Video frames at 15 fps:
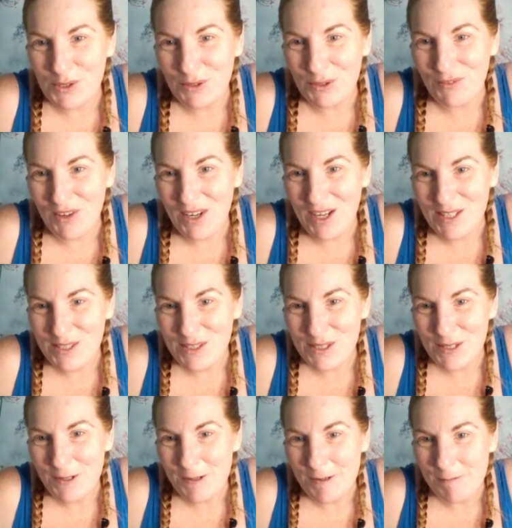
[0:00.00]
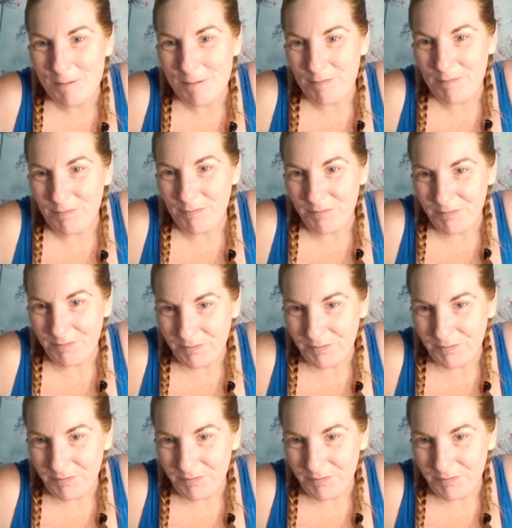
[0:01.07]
I don't want to go too fast.